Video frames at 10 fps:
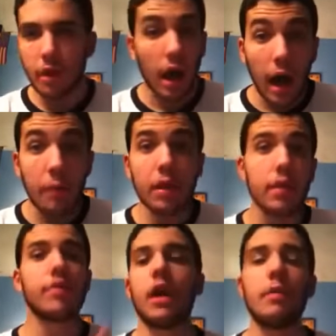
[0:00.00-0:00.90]
time
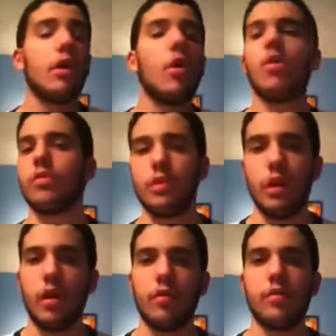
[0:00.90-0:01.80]
in and time out over the
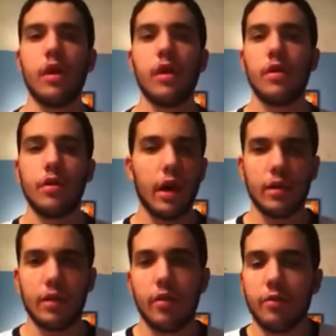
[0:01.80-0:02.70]
years
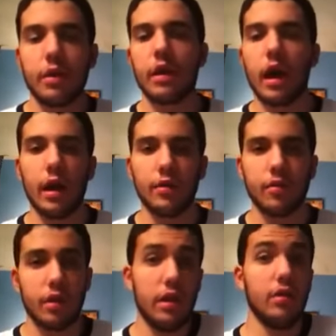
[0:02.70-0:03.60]
that there have been
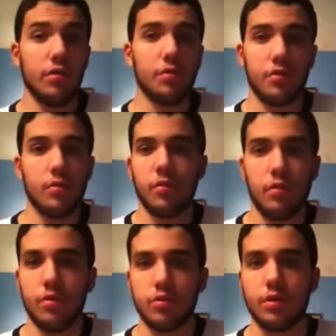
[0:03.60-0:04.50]
guys, heels
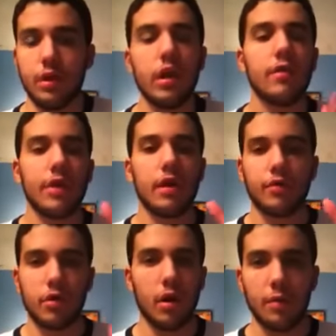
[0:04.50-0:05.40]
usually, that
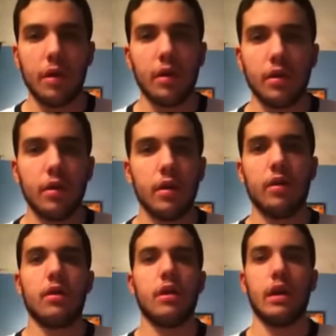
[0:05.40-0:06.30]
have come in
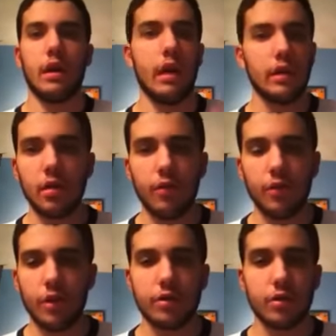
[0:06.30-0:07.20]
and hit their
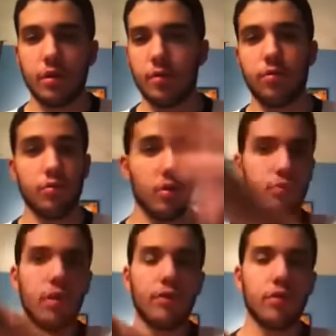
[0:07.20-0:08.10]
finisher, like
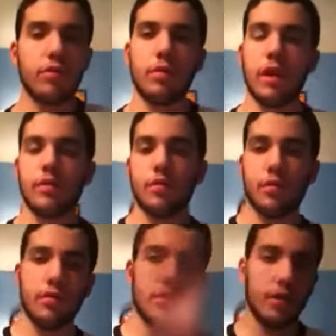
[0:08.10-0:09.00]
throwing the referee in the way so
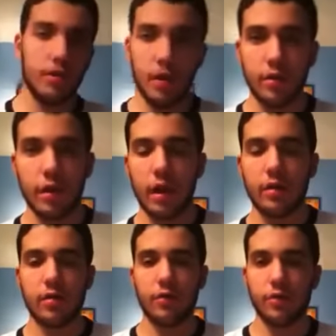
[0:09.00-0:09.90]
that the other guy
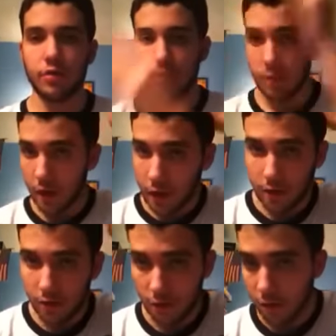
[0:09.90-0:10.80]
hits their finisher on the
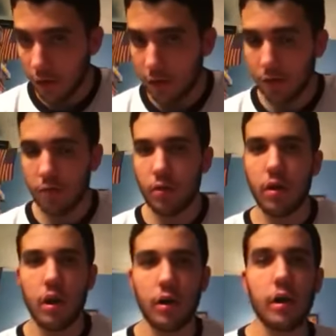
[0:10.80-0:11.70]
guy's, the face says, oh
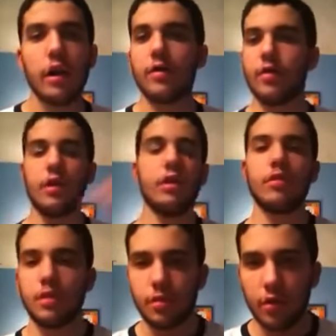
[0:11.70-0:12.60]
God, and then the
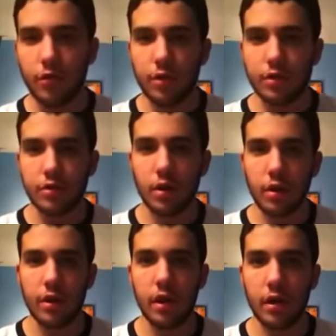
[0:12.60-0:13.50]
heel hits their finisher
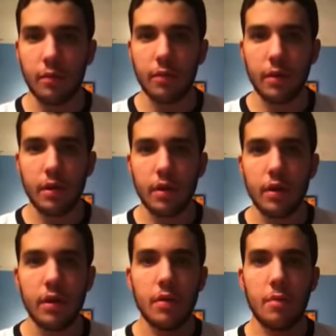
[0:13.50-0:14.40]
on him.
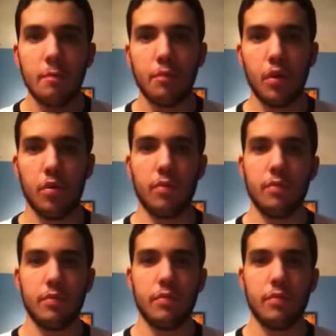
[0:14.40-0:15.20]
Boom.